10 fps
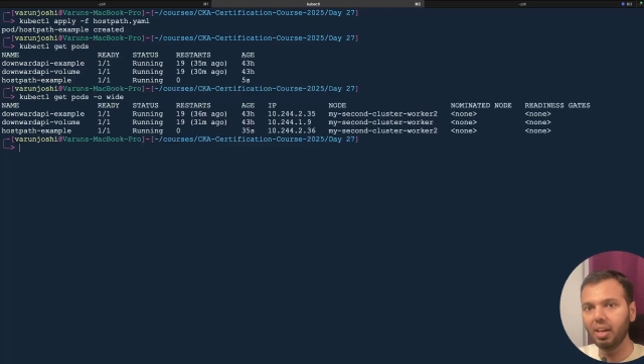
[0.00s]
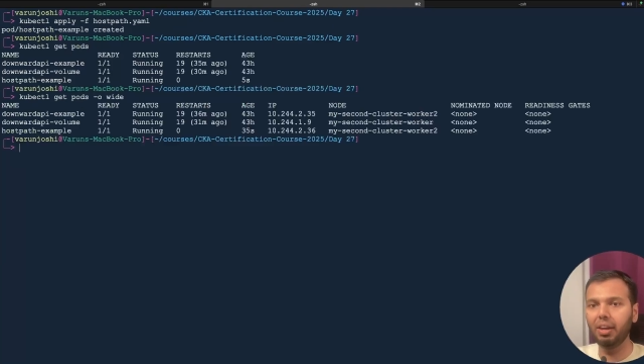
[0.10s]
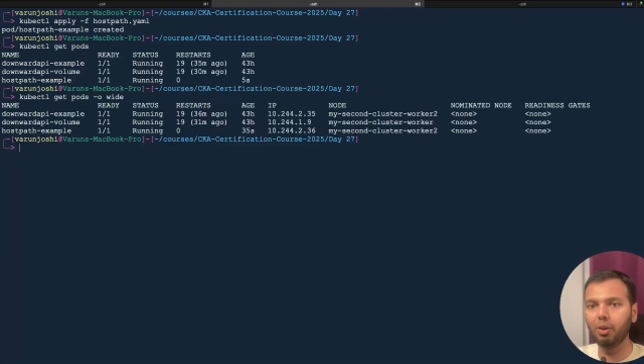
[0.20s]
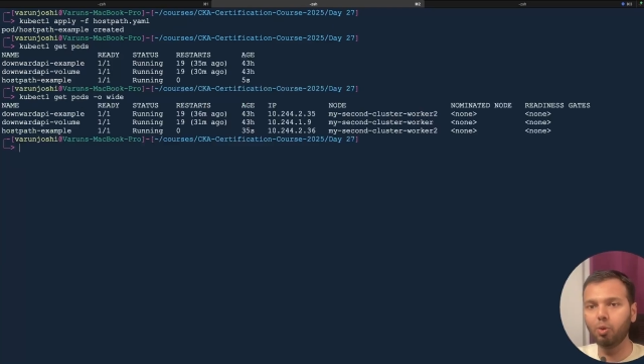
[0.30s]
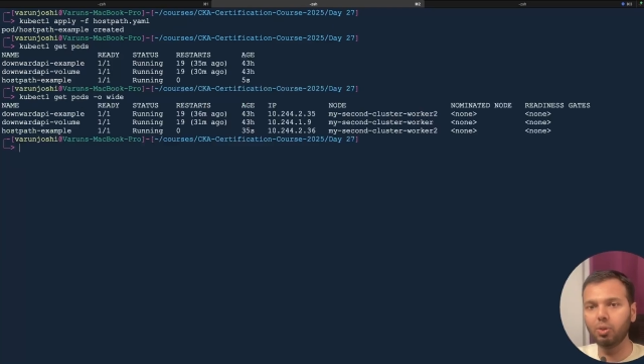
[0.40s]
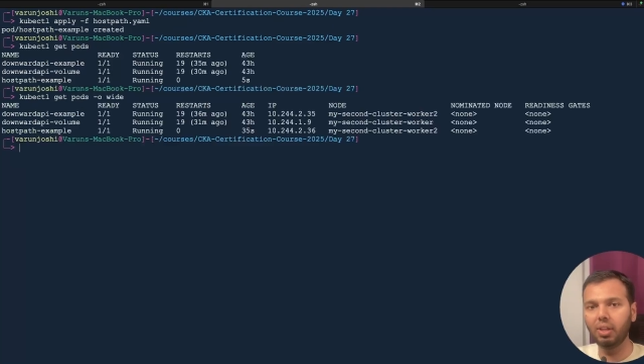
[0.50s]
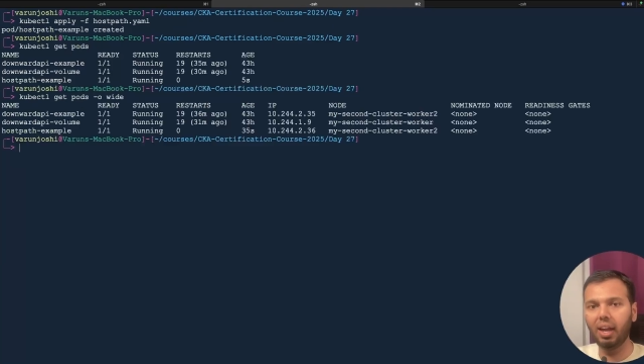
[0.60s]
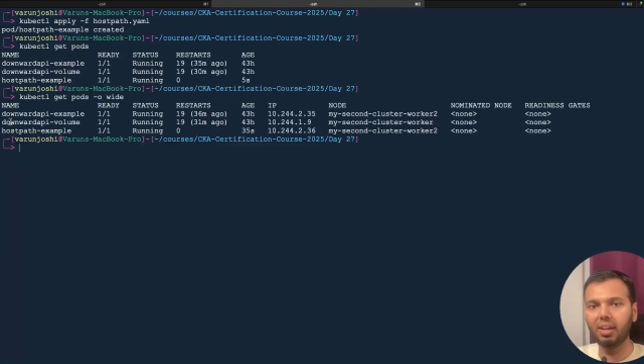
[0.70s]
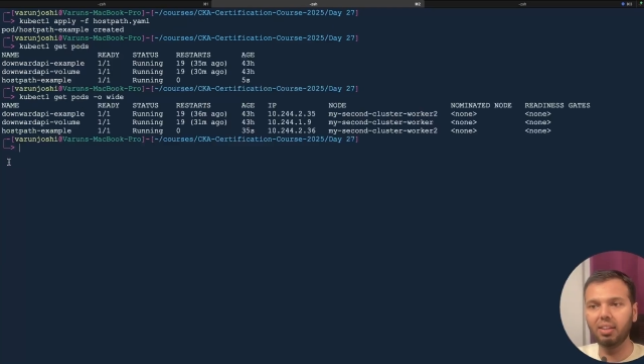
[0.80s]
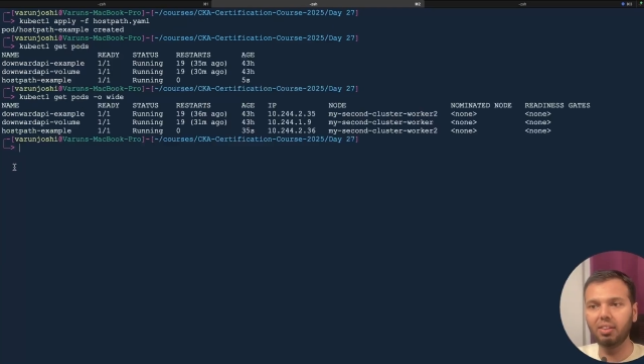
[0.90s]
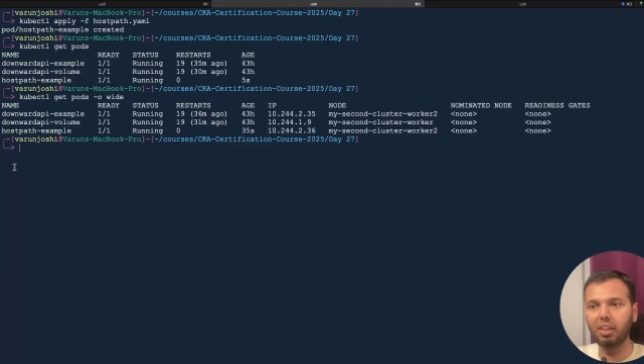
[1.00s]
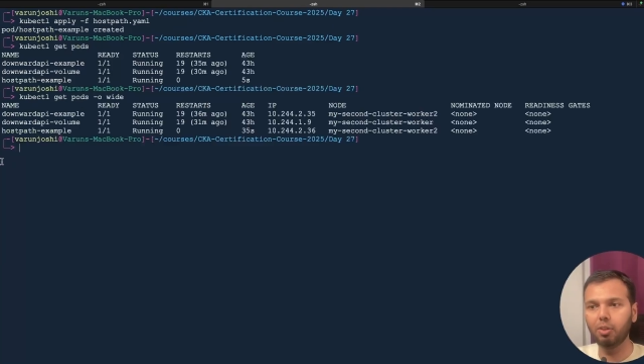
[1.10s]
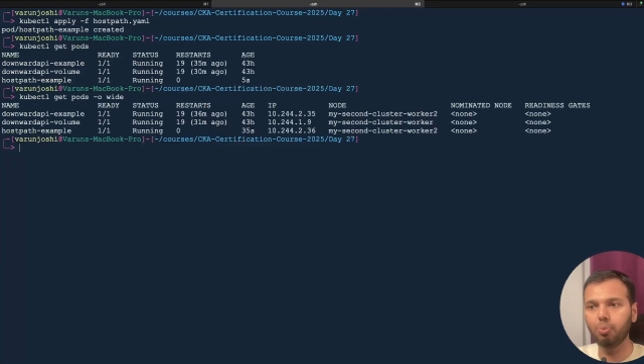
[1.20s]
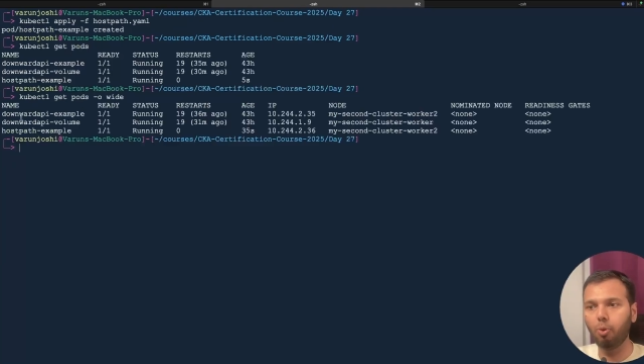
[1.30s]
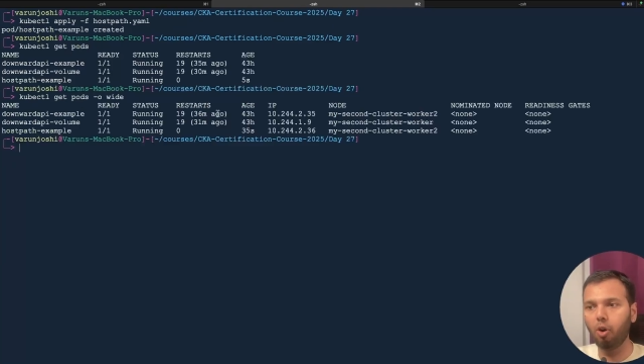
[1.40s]
I know that
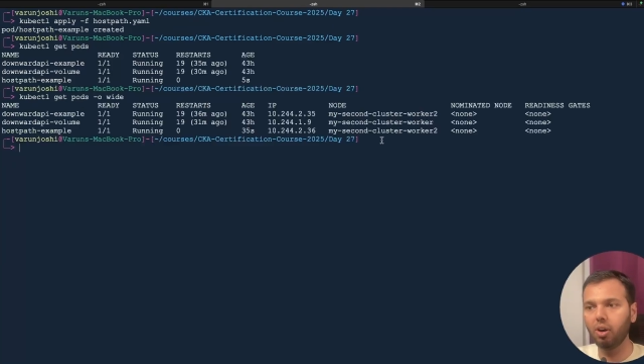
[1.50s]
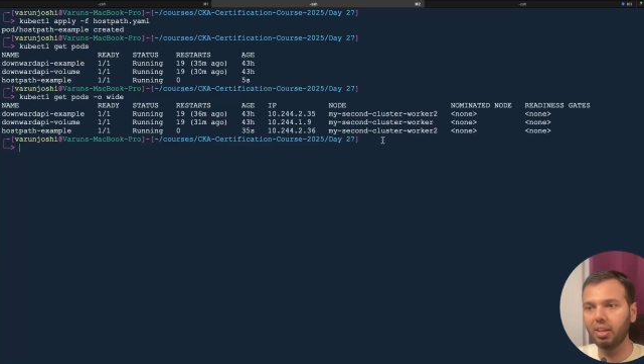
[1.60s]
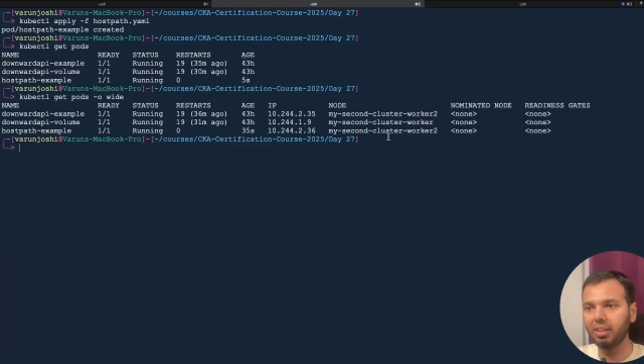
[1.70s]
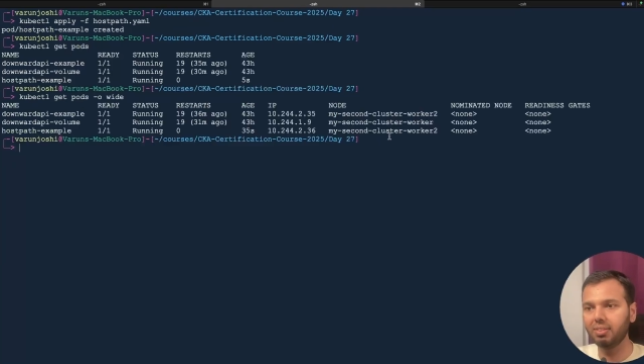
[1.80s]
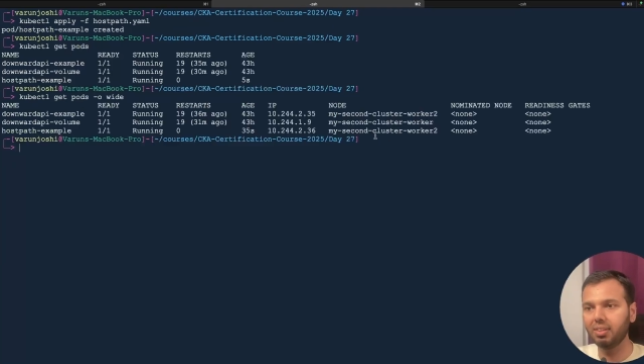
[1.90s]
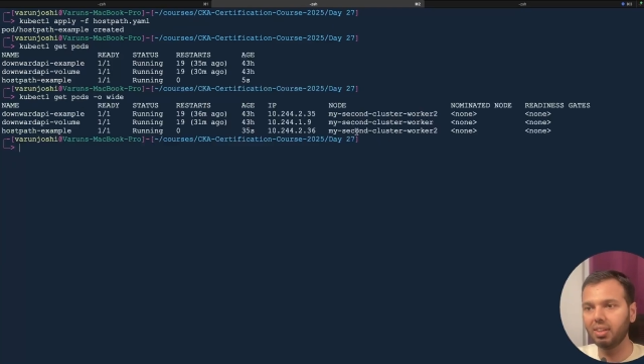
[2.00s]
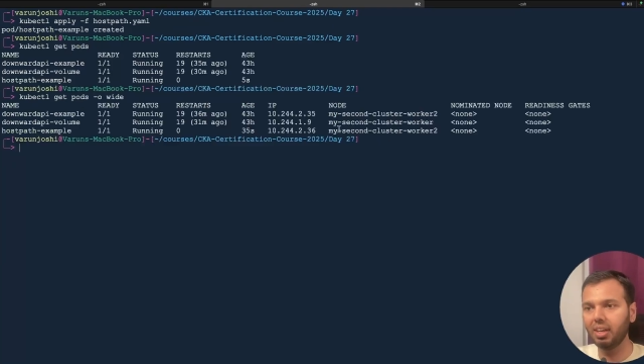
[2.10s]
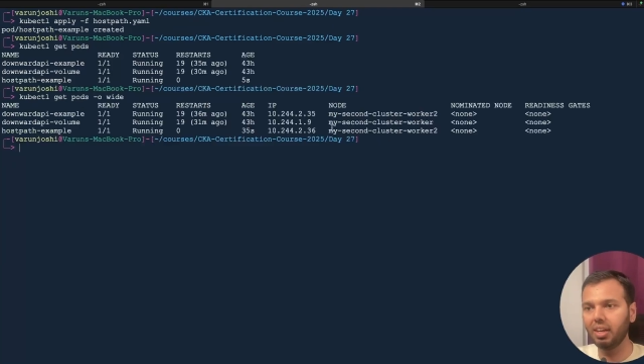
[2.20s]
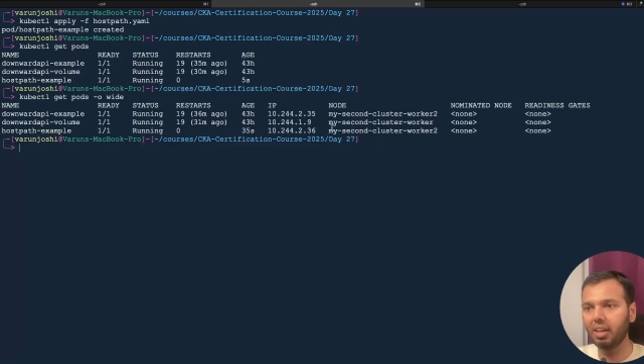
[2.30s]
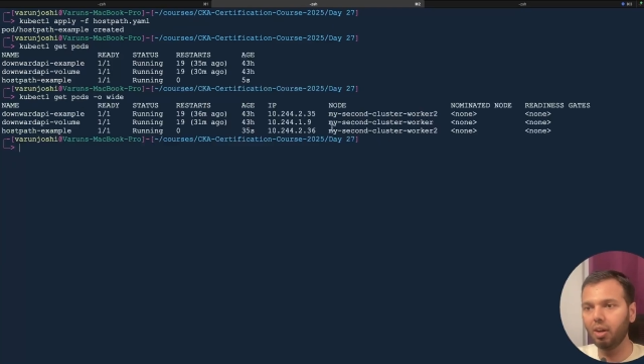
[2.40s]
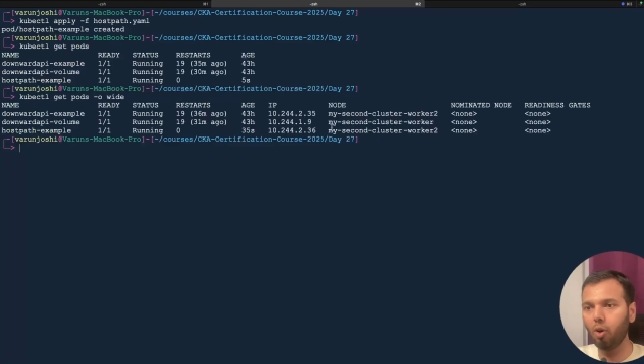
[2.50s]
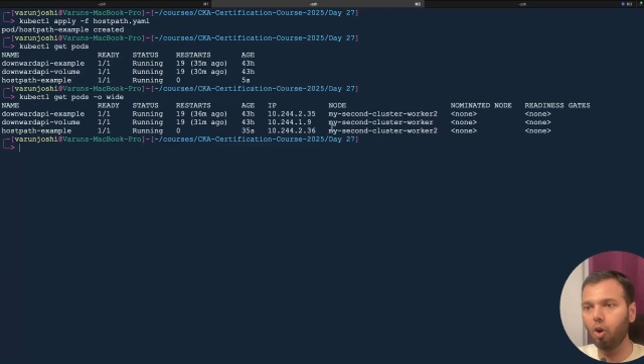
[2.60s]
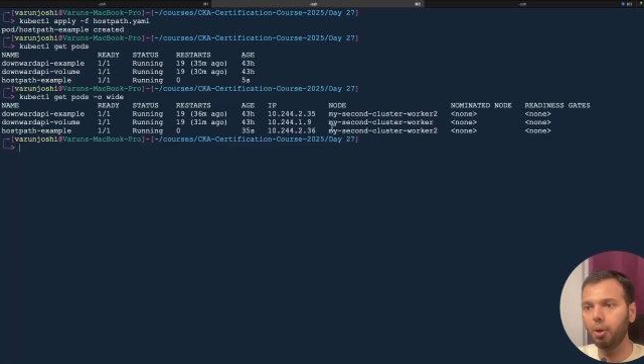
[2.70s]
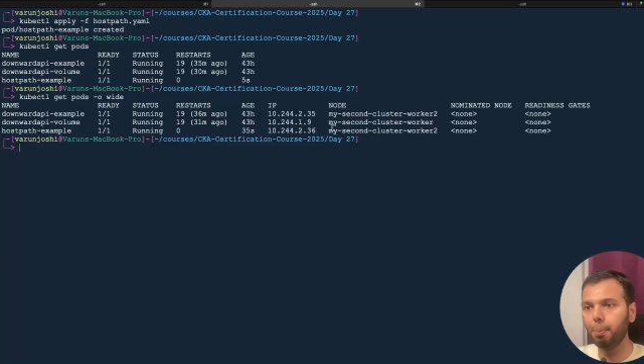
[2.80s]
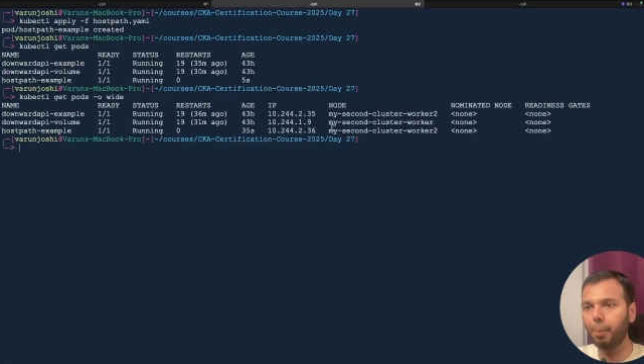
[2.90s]
this pod is created
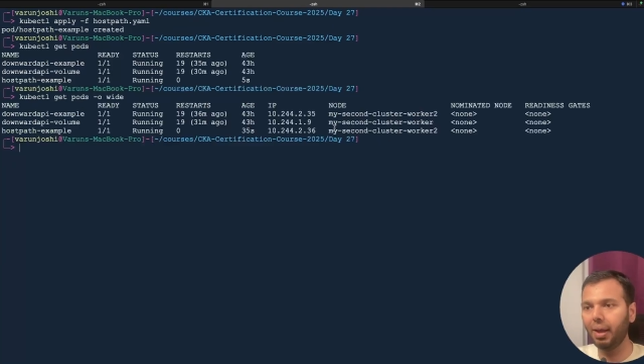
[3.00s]
on